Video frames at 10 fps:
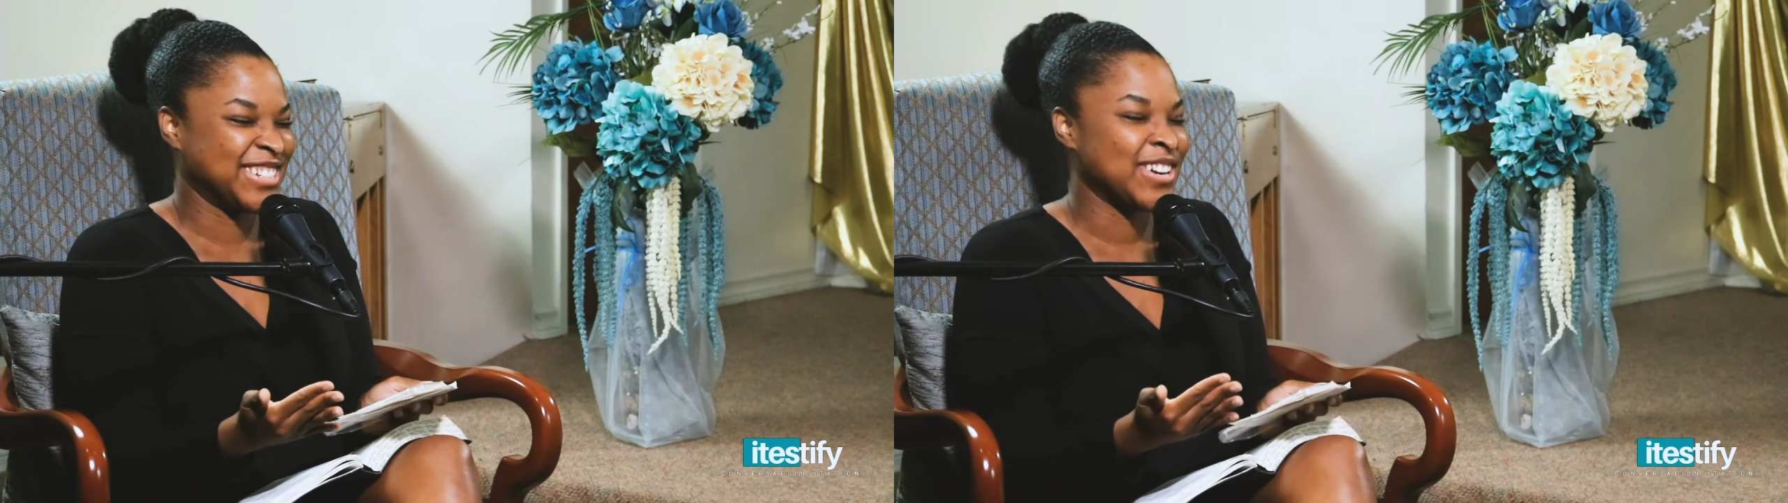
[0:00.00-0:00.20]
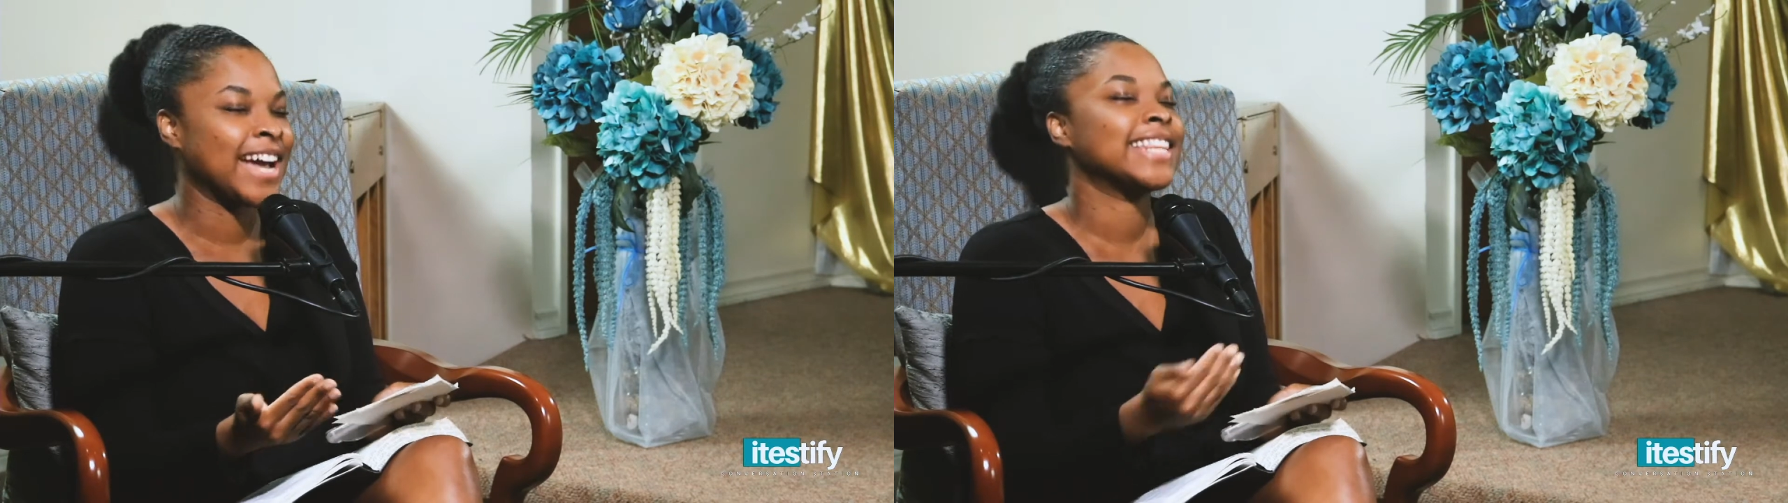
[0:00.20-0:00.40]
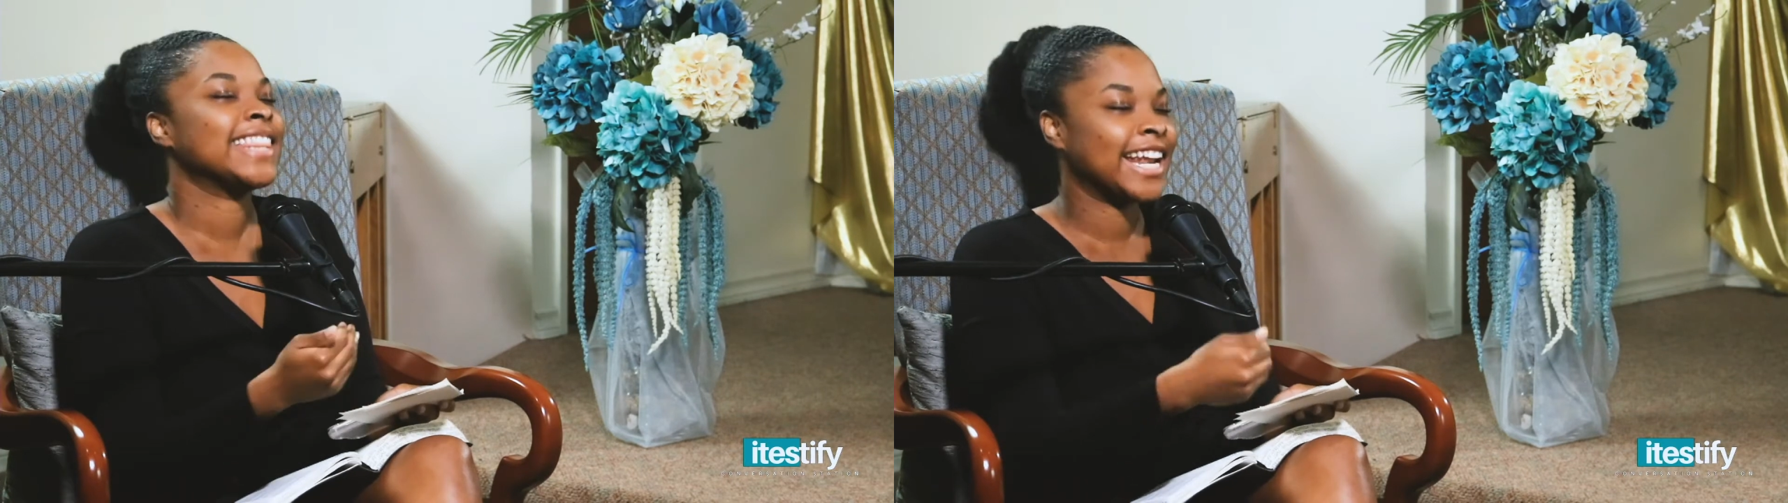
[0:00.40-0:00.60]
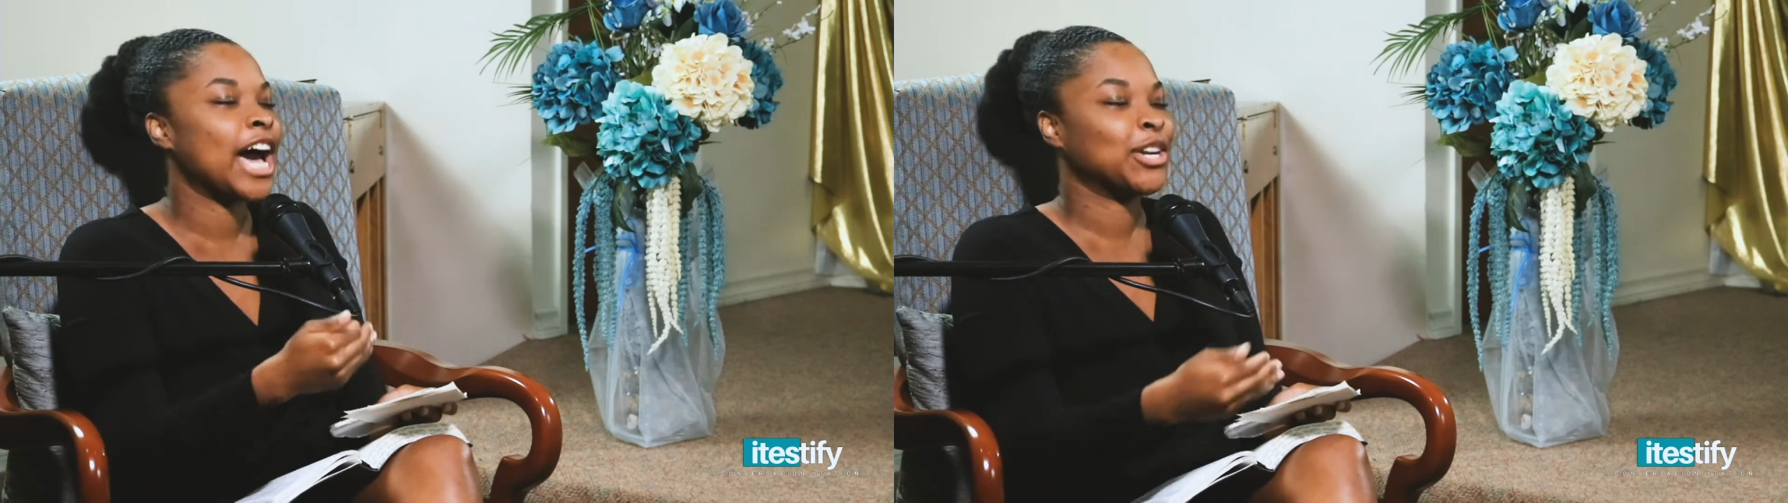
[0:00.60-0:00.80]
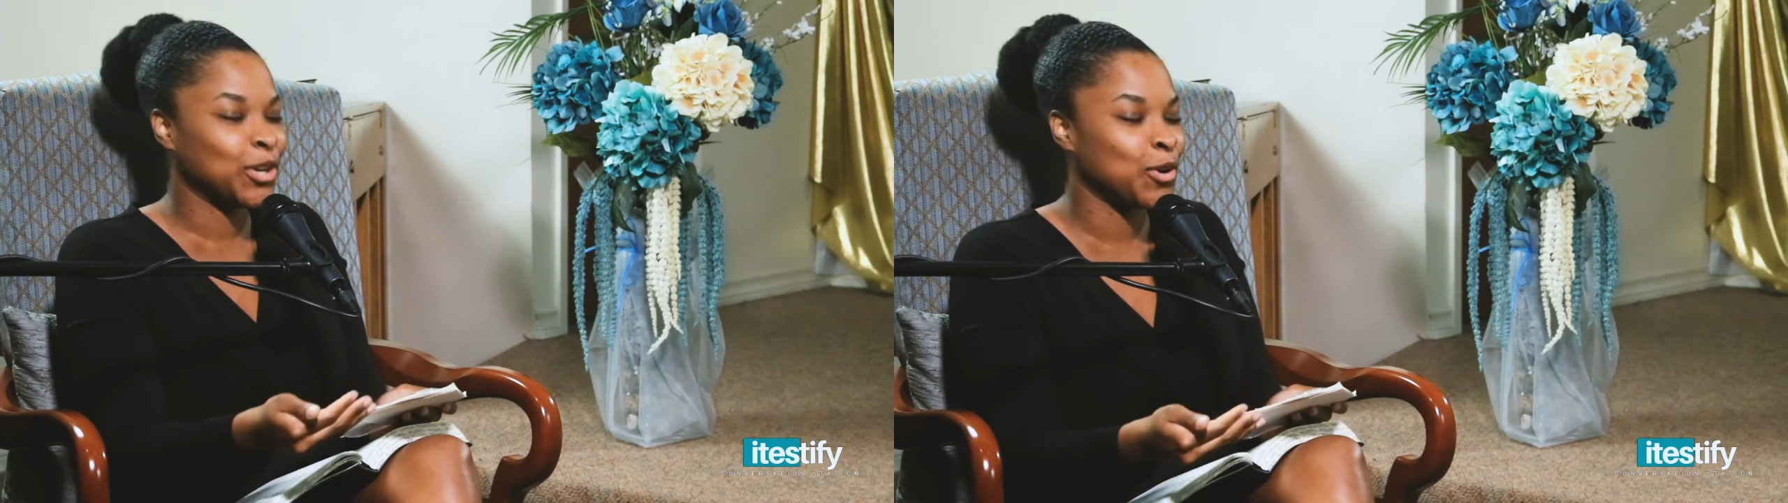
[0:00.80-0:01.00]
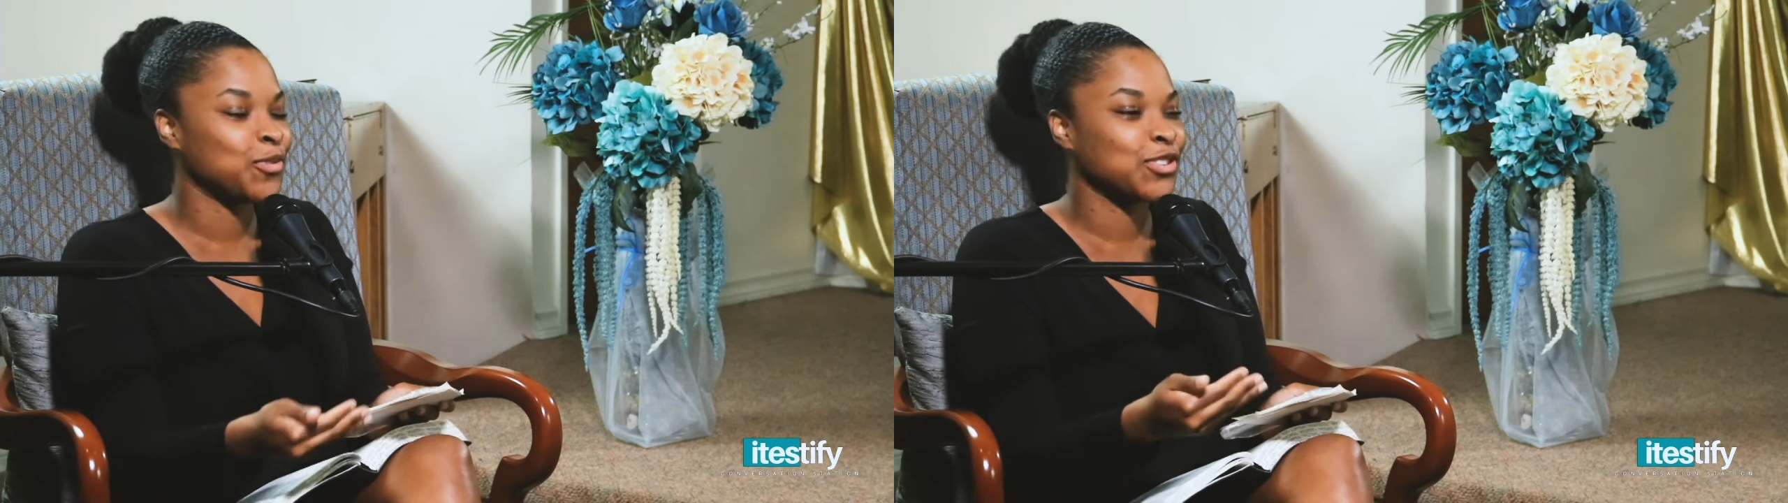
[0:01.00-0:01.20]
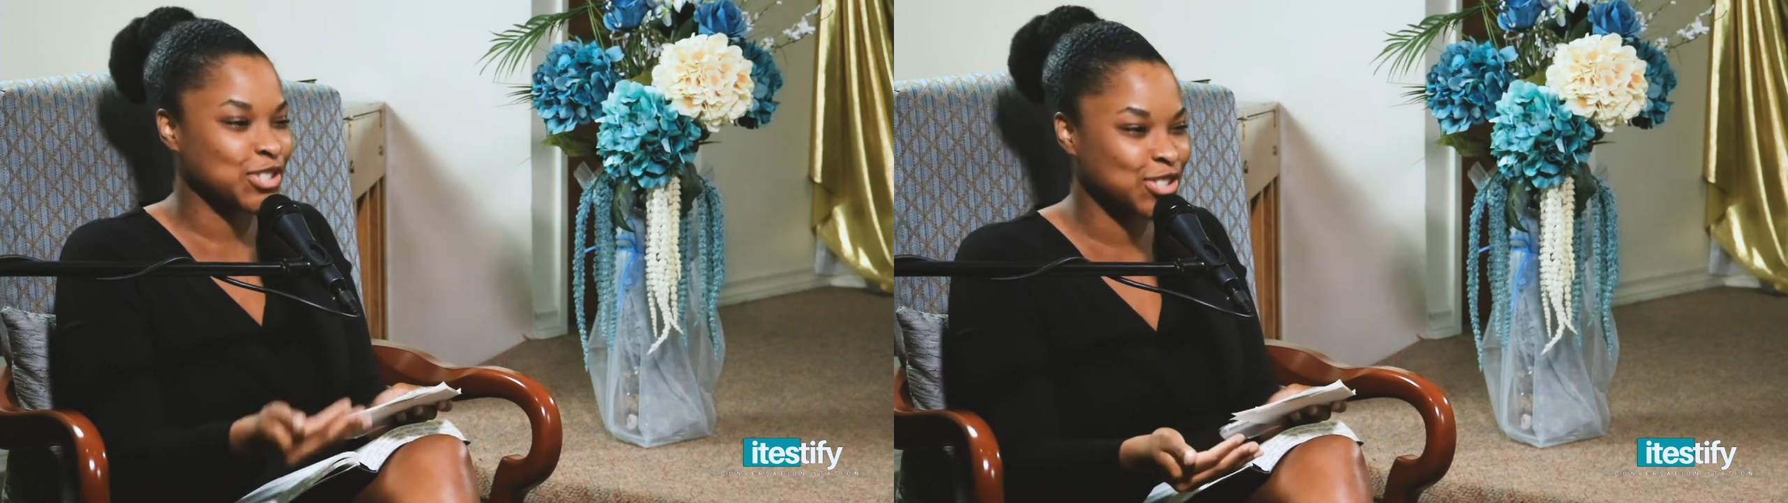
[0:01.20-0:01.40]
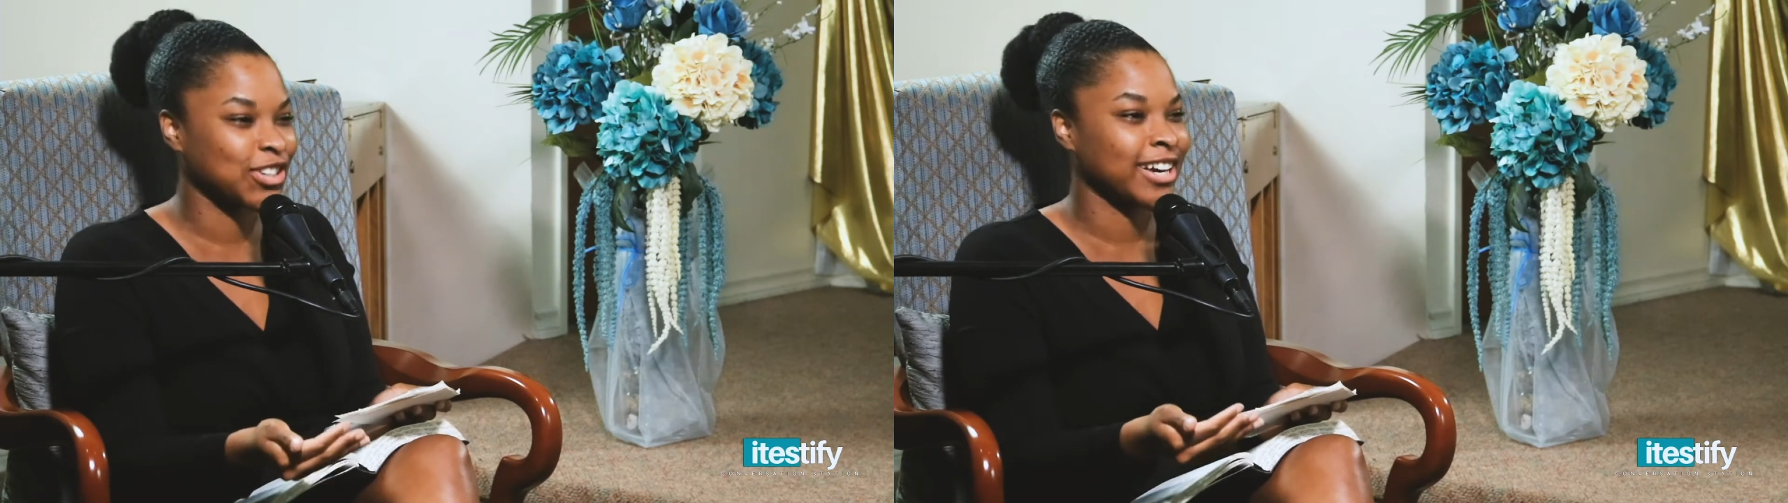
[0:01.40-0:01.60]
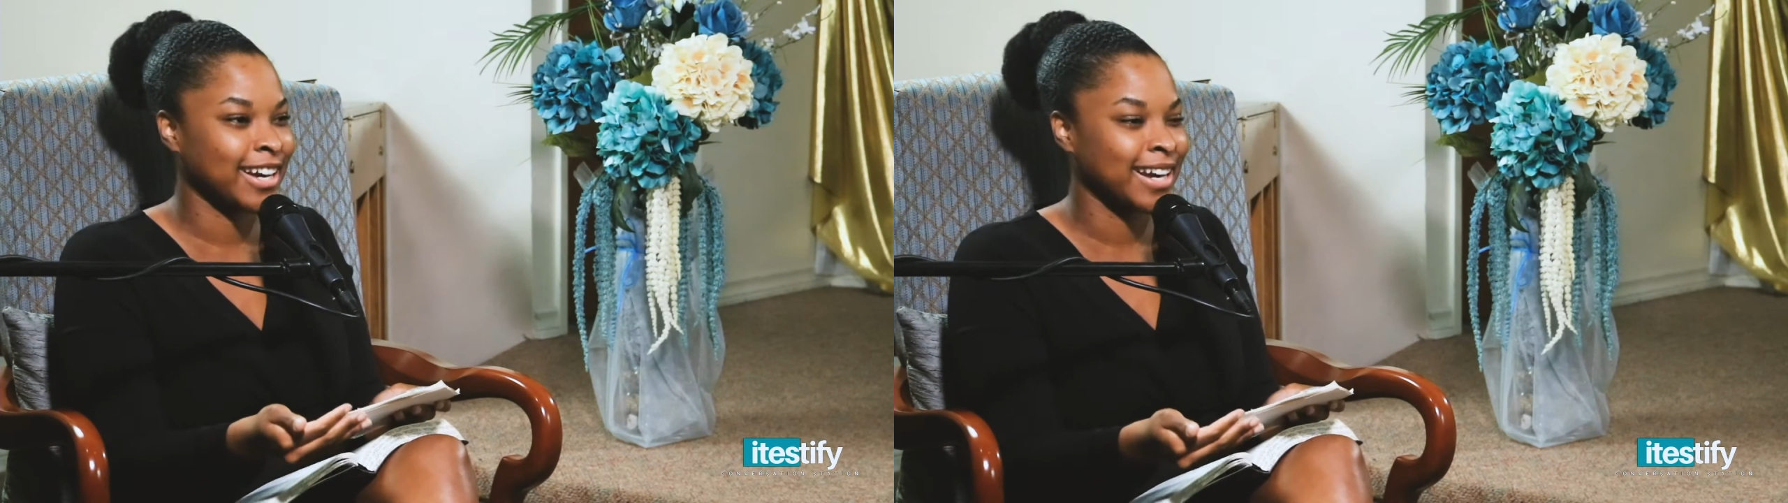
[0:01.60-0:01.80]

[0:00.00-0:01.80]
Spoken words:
And then I'll know for sure,